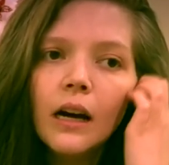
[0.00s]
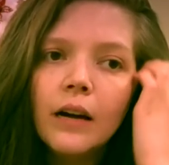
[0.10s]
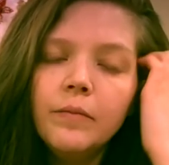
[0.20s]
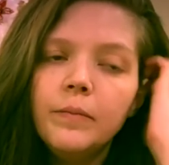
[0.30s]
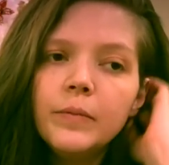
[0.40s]

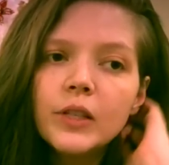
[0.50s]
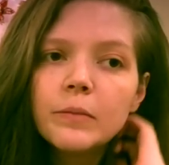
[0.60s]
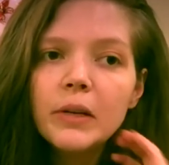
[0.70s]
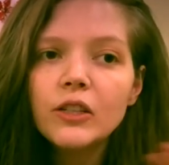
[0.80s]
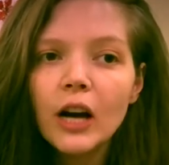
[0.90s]
I've
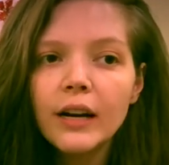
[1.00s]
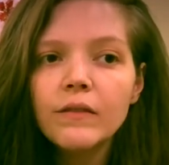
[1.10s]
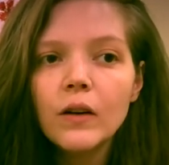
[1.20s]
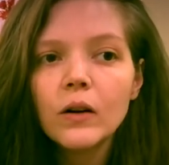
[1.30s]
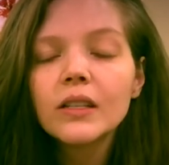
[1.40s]
just been trying
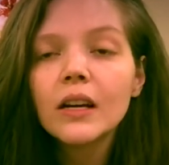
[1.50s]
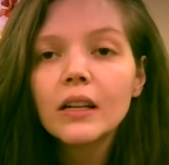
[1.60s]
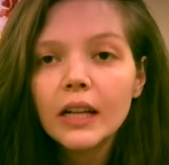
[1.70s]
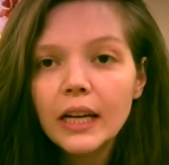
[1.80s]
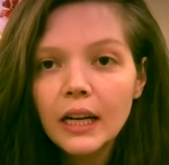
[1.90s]
to focus on
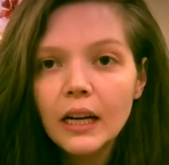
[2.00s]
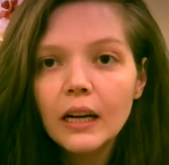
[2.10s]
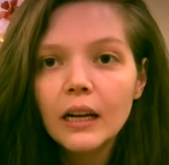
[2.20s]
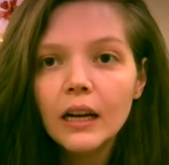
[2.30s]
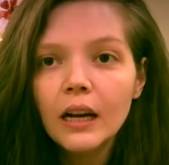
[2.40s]

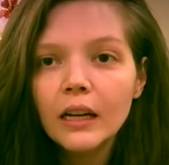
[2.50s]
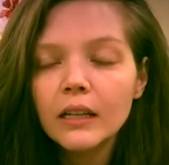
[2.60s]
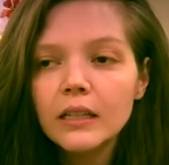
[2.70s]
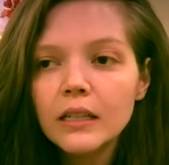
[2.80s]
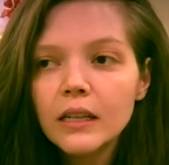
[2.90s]
cleaning
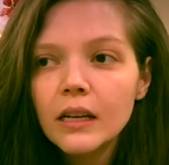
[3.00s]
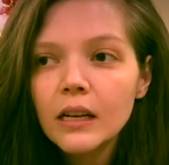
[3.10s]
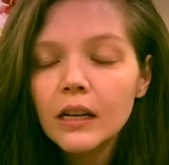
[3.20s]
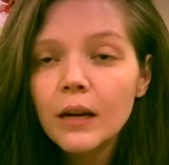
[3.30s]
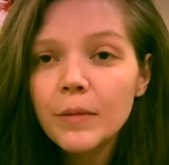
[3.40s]
and
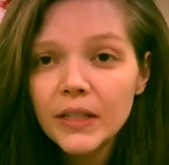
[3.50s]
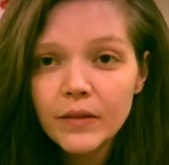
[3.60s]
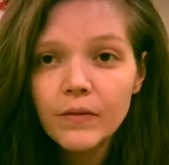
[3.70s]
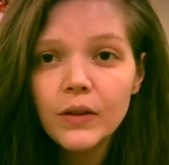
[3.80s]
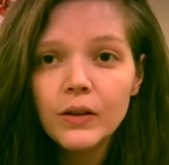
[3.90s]
keeping
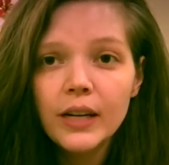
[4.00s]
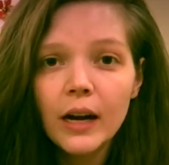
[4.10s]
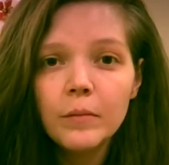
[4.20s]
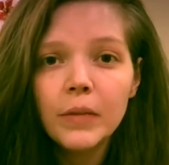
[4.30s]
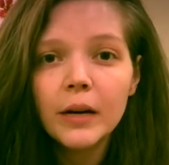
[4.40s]
some food
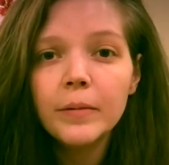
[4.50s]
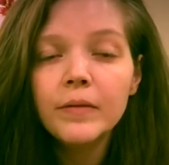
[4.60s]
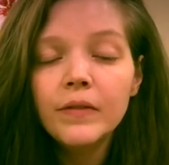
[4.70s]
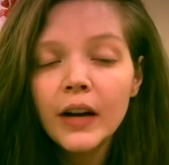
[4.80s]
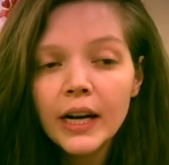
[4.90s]
down, but I've
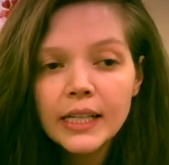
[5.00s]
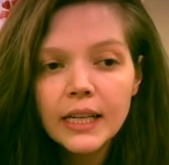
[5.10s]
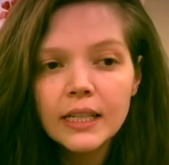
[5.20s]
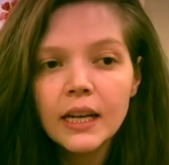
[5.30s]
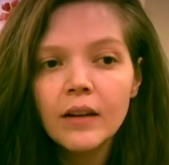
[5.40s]
been very
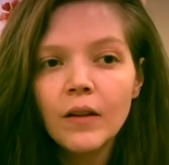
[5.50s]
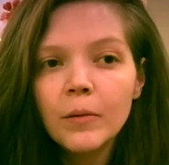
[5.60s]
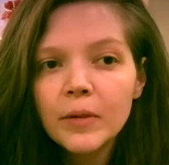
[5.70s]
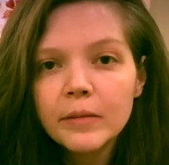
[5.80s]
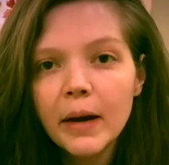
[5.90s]
dizzy. I've
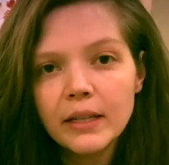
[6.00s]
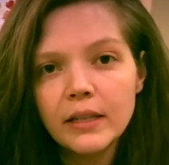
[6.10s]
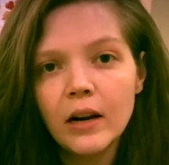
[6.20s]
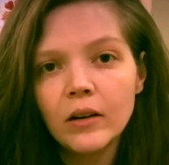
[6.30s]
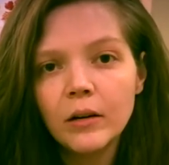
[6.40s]
almost passed
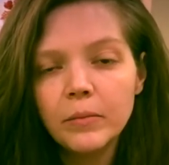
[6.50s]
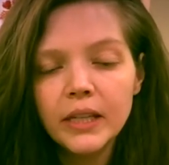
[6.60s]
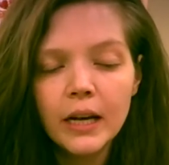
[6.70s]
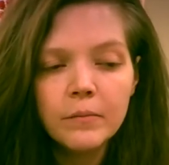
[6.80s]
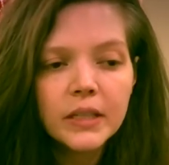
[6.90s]
out a couple
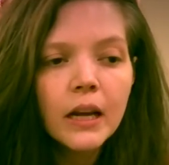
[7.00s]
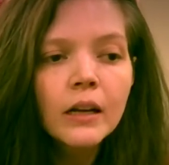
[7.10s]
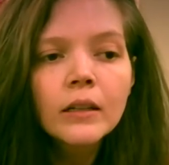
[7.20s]
times.